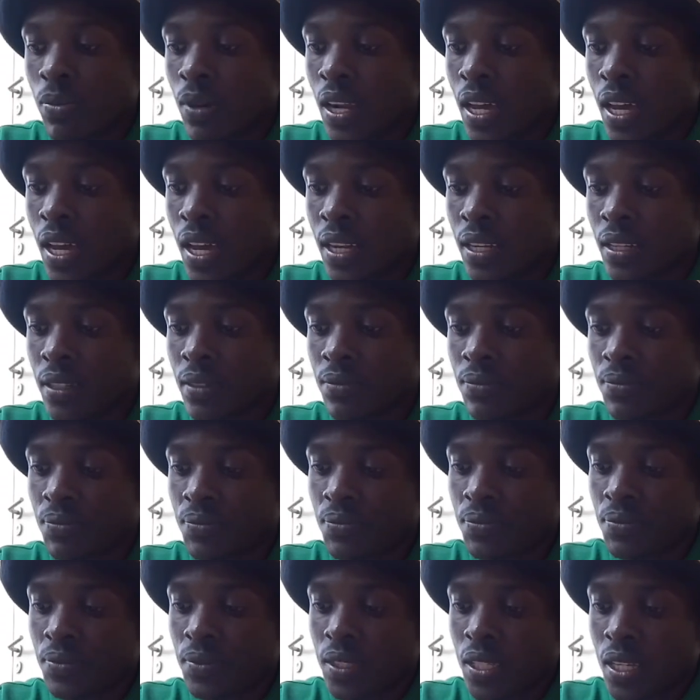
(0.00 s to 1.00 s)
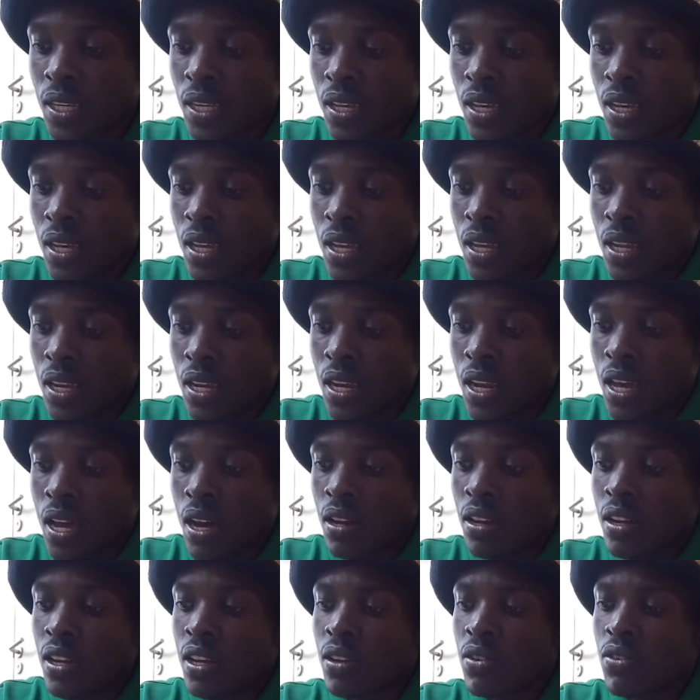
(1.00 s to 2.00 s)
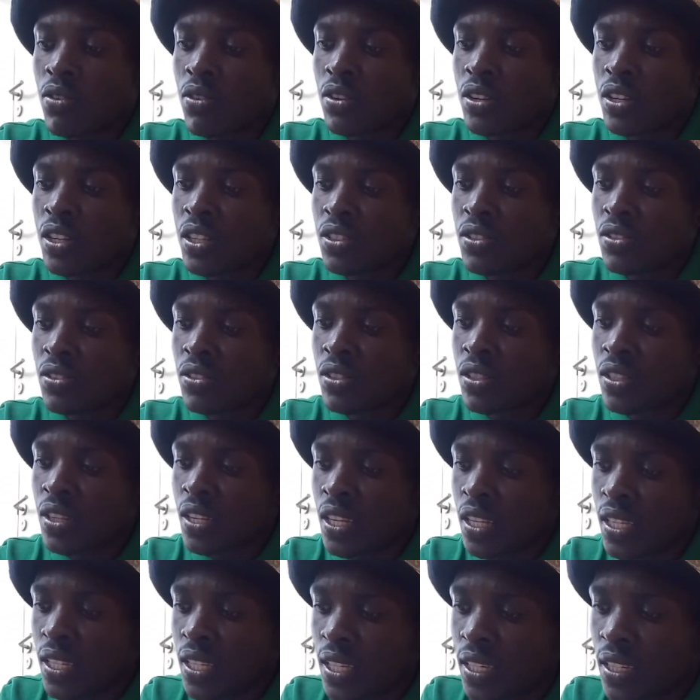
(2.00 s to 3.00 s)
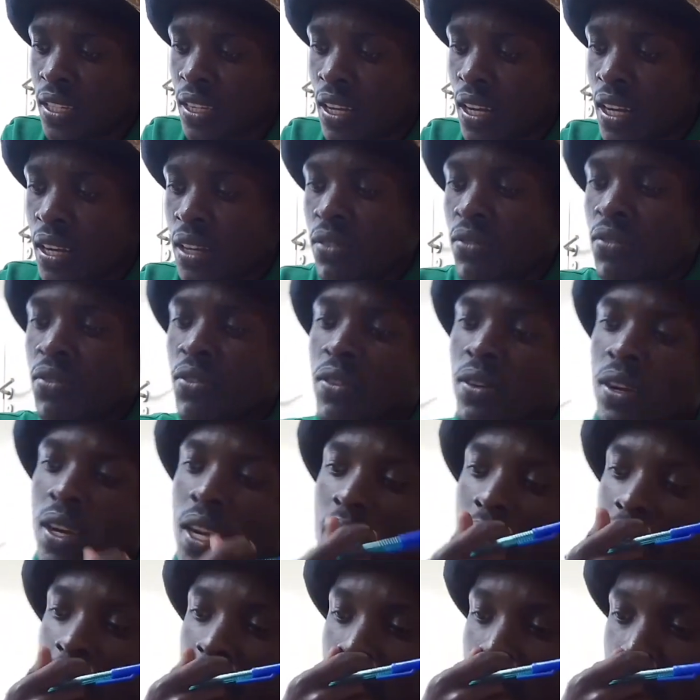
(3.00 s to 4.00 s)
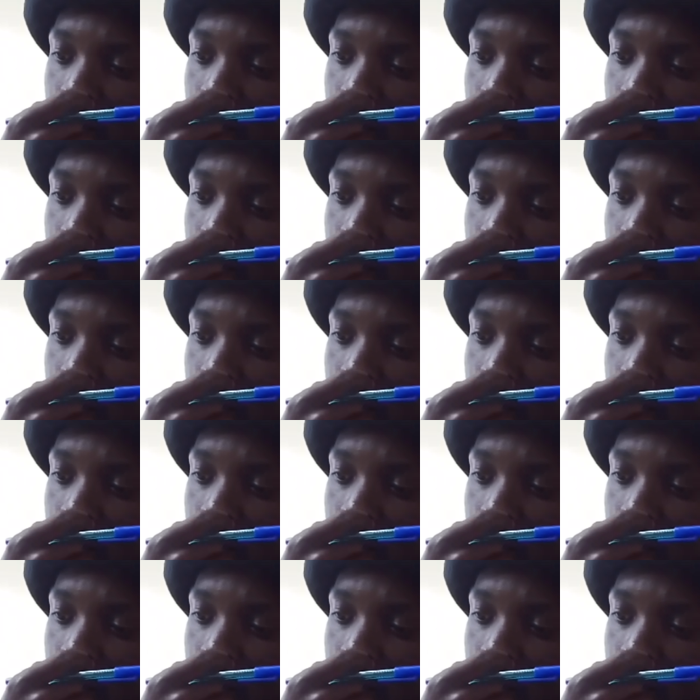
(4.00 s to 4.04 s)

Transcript: plan. Now, the conditions necessary for land